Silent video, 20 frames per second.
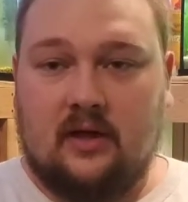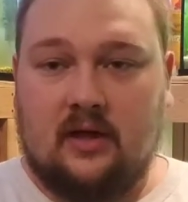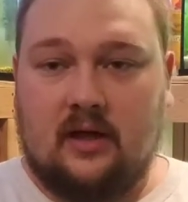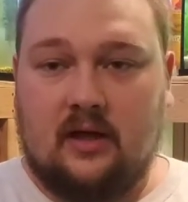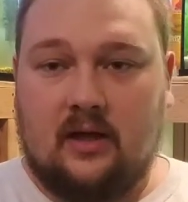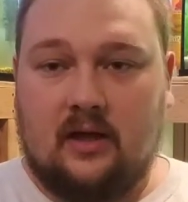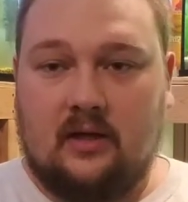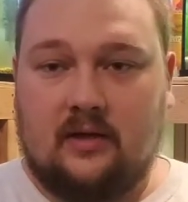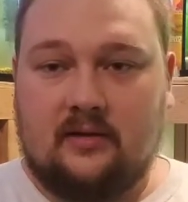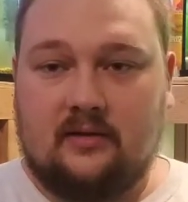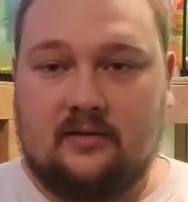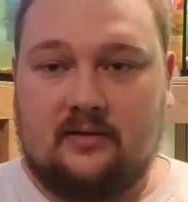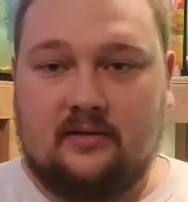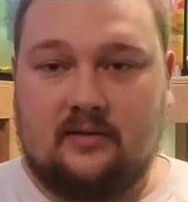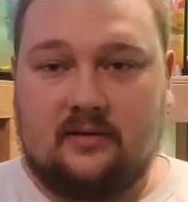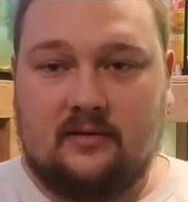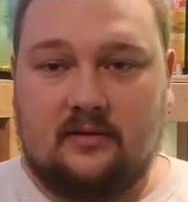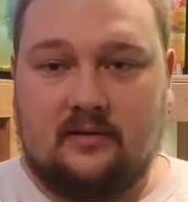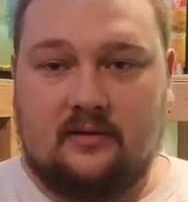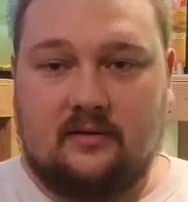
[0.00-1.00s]
and
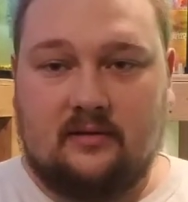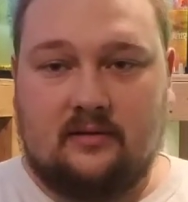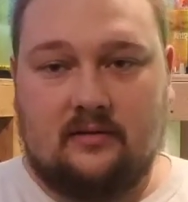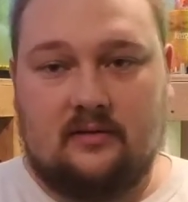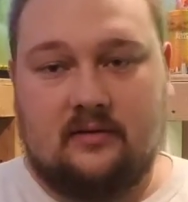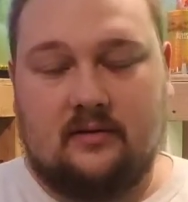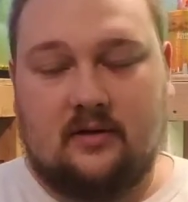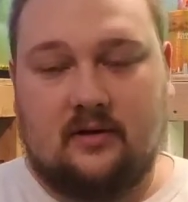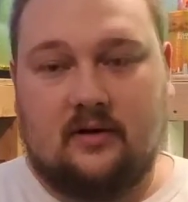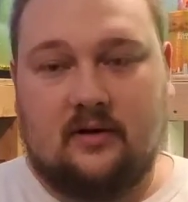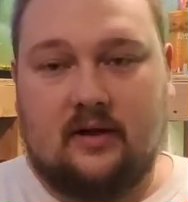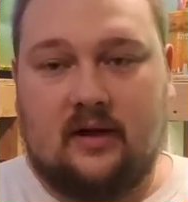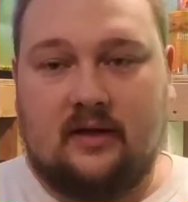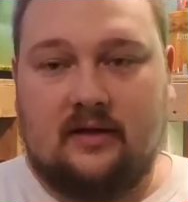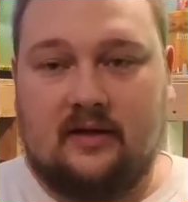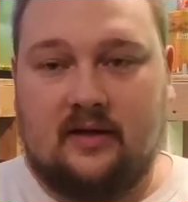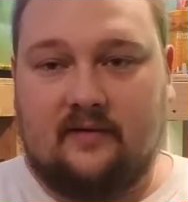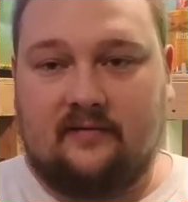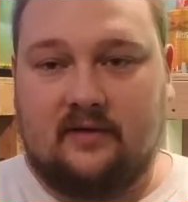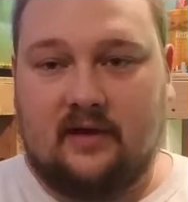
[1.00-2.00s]

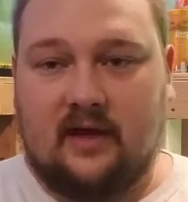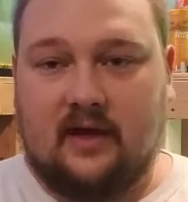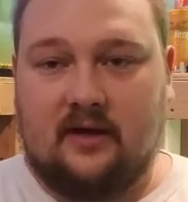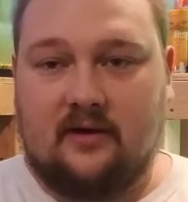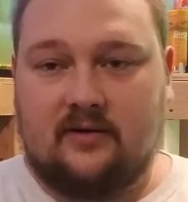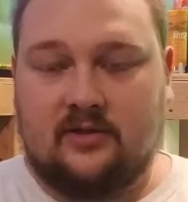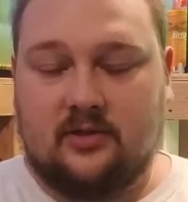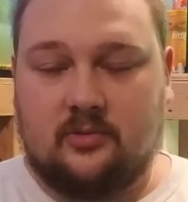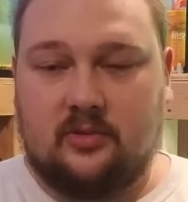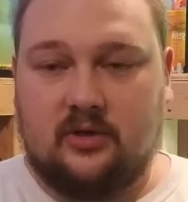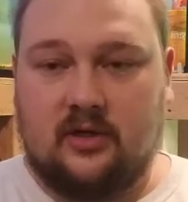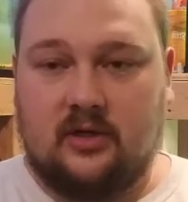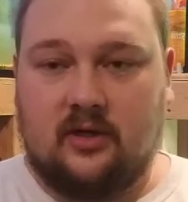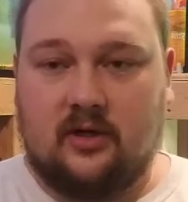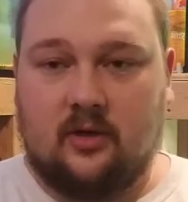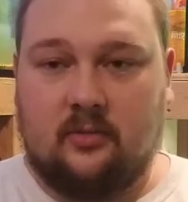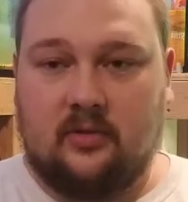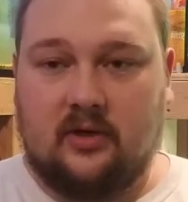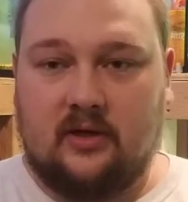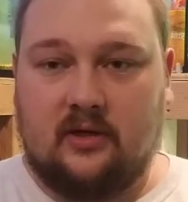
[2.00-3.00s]
you have to hire somebody to
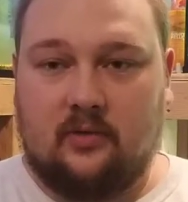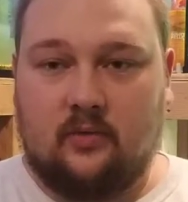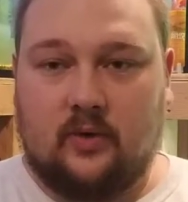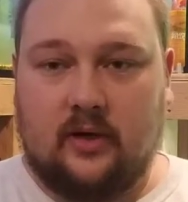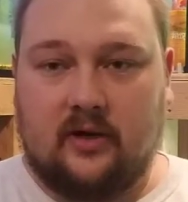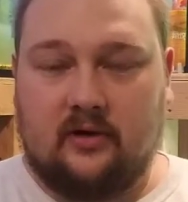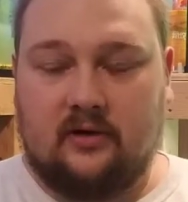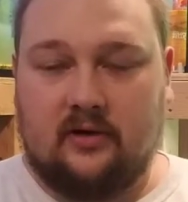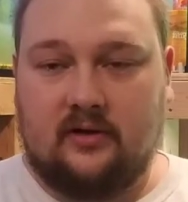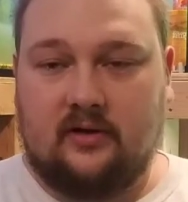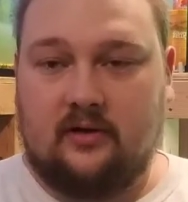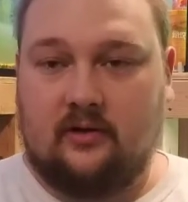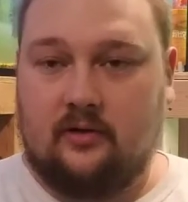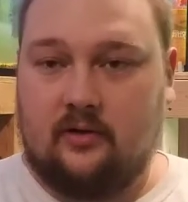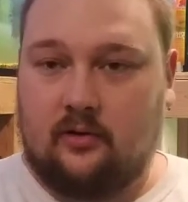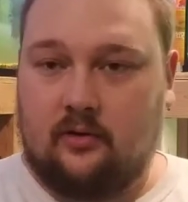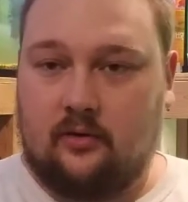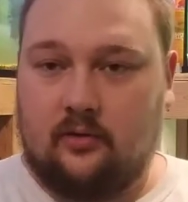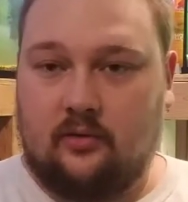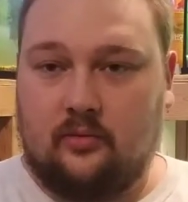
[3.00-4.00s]
come in and wire it into your
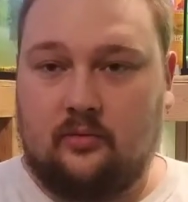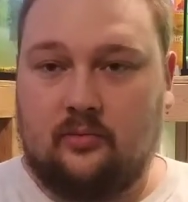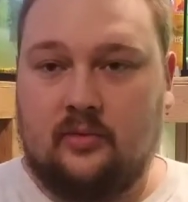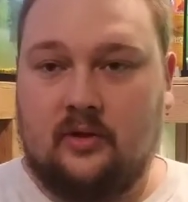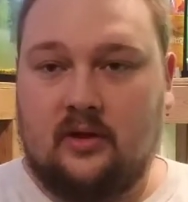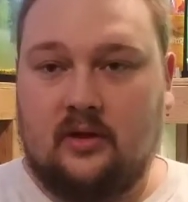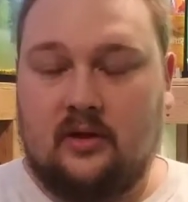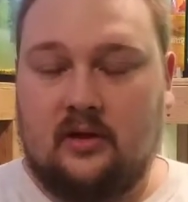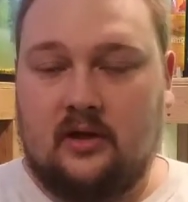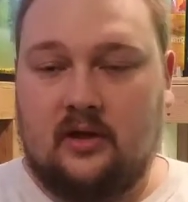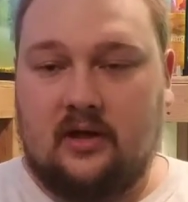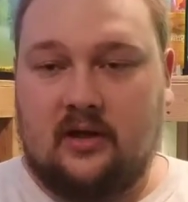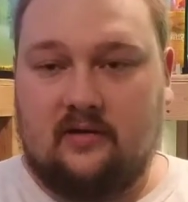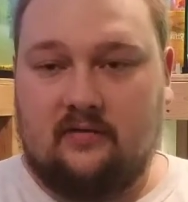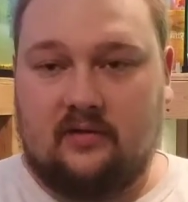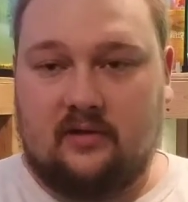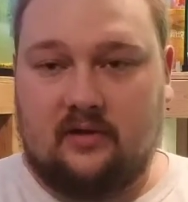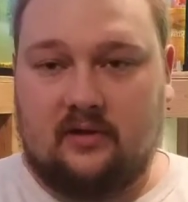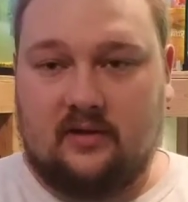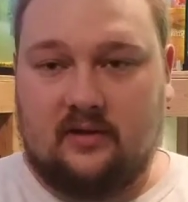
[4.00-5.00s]
home and
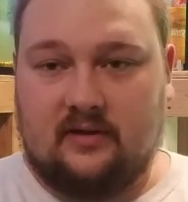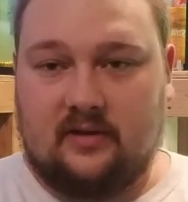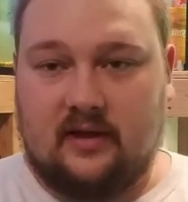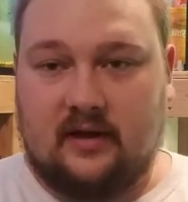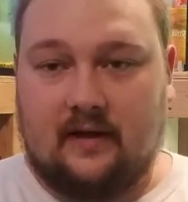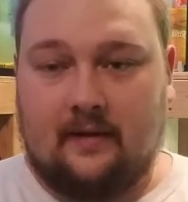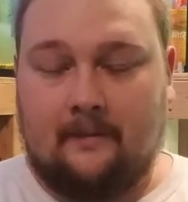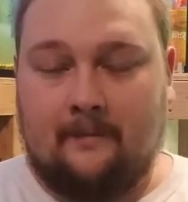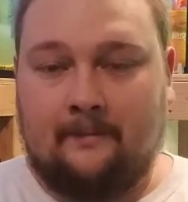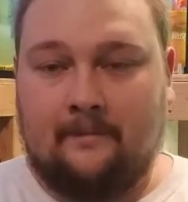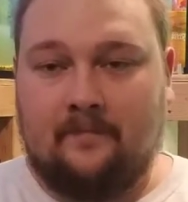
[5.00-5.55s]
everything like that.